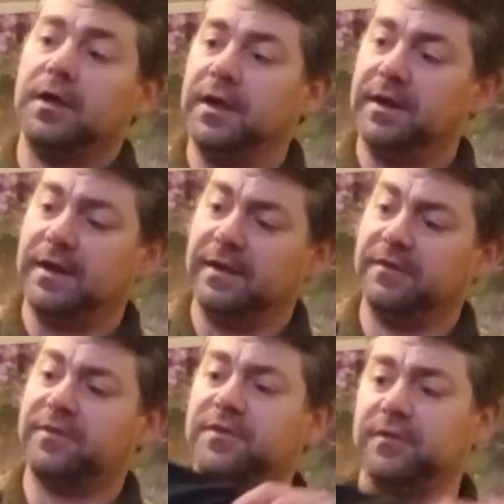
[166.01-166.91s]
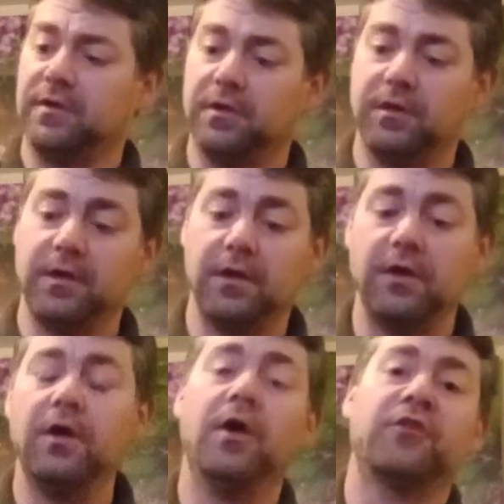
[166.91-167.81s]
It is
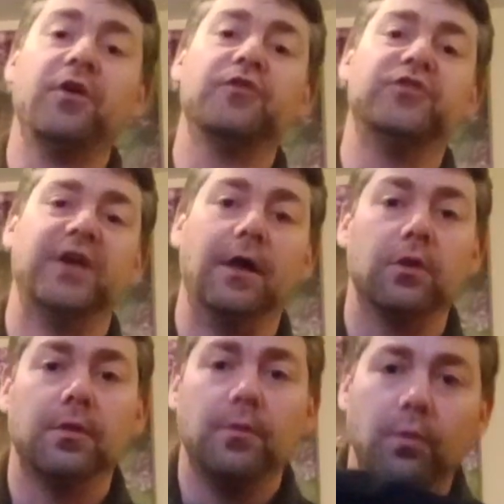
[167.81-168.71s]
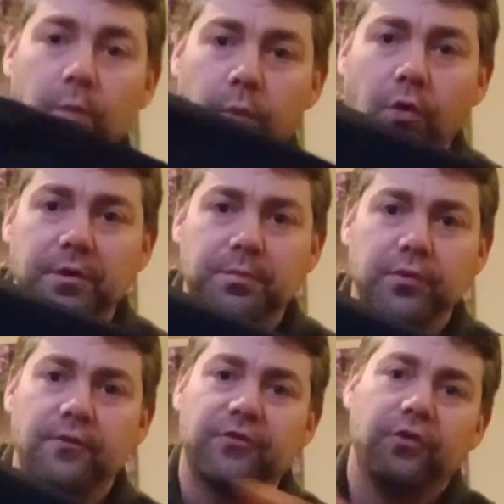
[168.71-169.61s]
a soft shell,
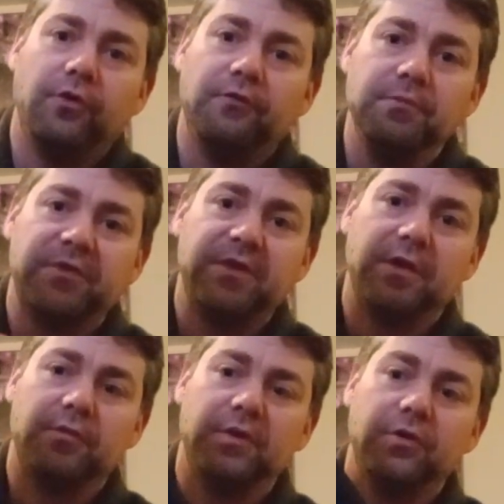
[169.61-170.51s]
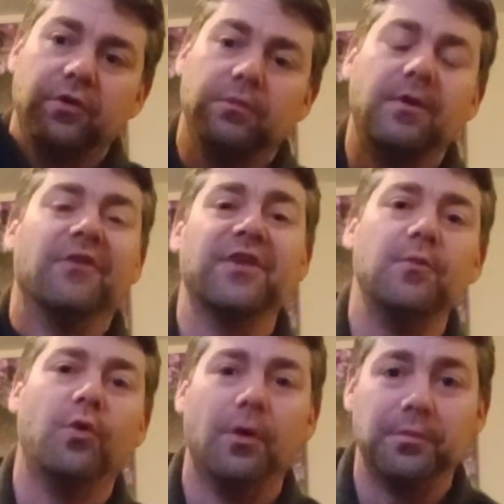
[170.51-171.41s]
waterproof sort of material. Well, I say
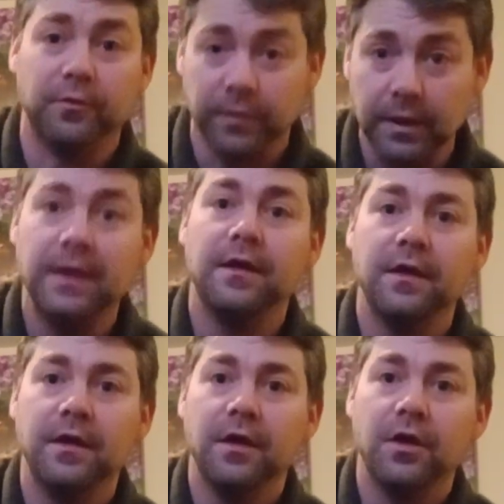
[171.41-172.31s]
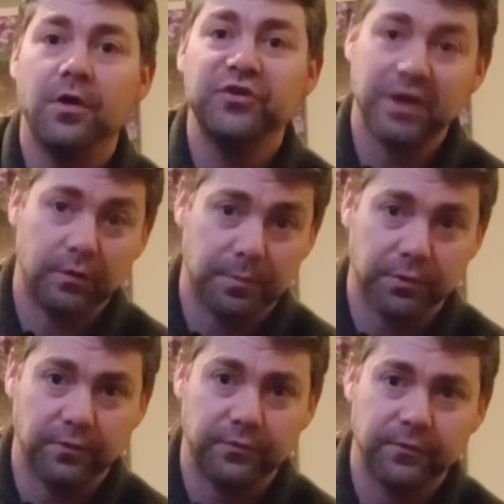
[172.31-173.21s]
waterproof,
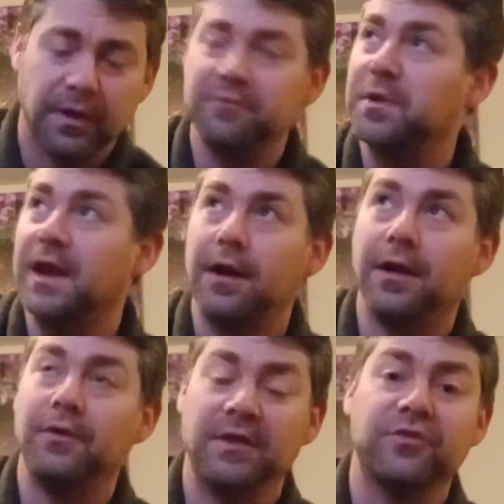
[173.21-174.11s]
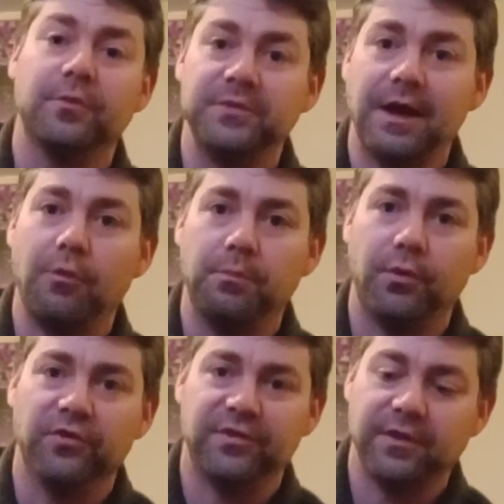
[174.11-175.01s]
showerproof. I've been out in some
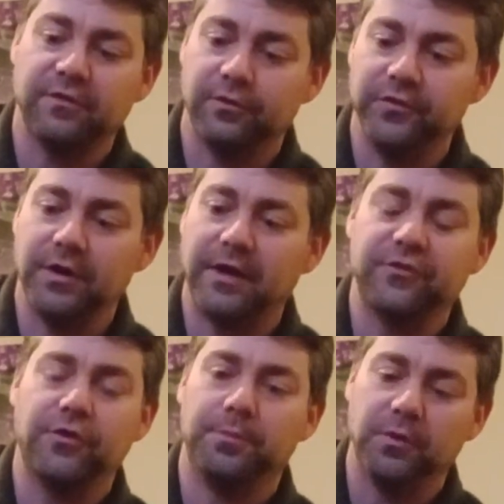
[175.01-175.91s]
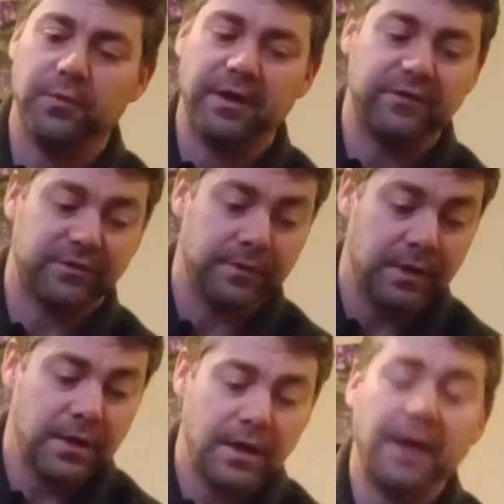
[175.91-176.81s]
downpours in this over the last couple of weeks,
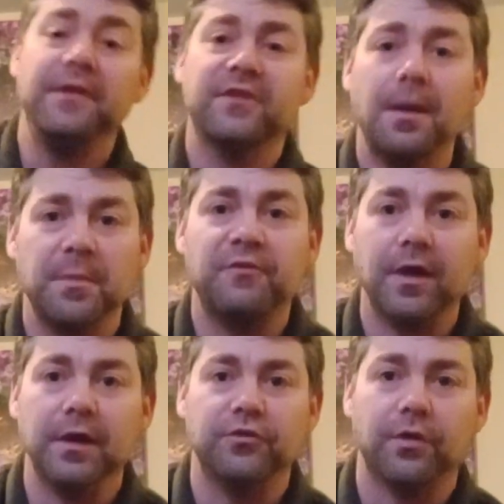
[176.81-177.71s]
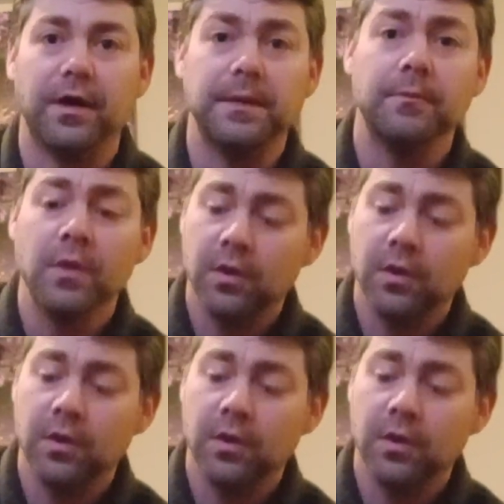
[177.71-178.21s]
and it's kept me fairly dry.